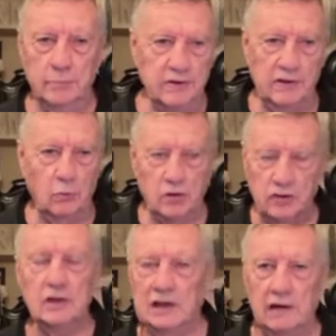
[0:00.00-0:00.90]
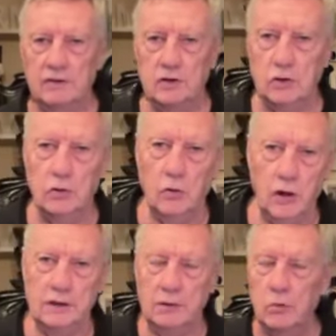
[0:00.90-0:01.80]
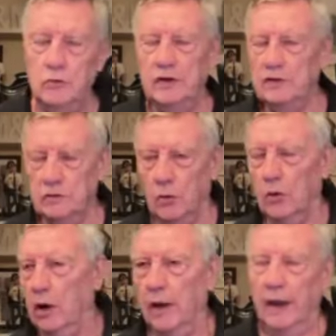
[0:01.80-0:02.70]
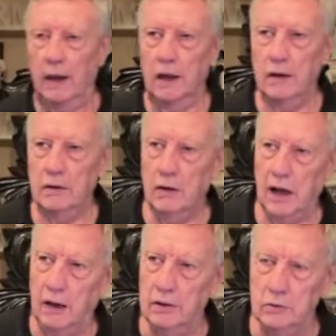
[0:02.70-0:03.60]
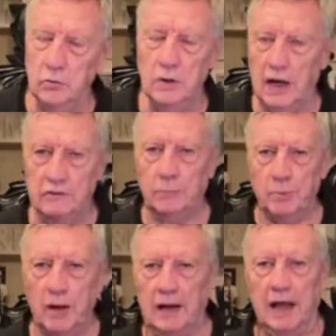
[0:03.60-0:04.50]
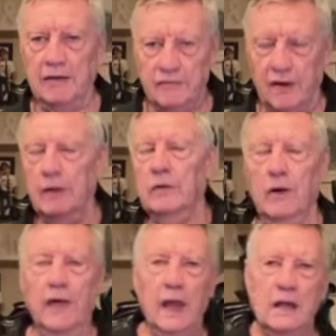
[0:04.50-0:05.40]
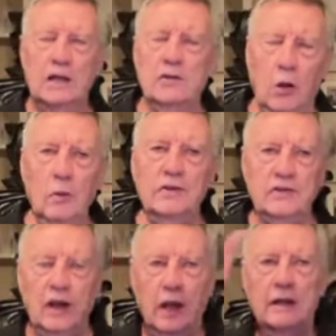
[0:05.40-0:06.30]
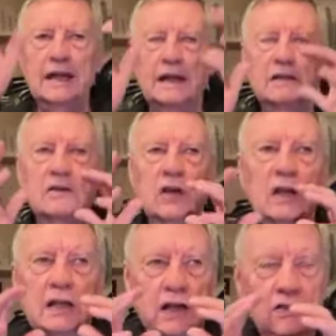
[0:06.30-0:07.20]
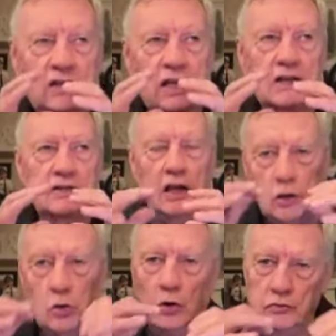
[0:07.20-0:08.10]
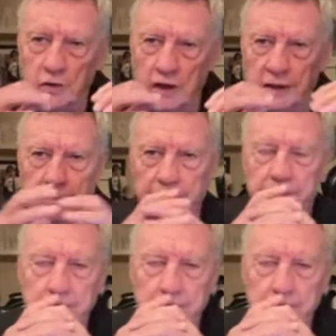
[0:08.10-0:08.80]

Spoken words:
busy watching television or at the movies? Or how are you doing? How's your prayer life? There's always that thing that says you're not ready.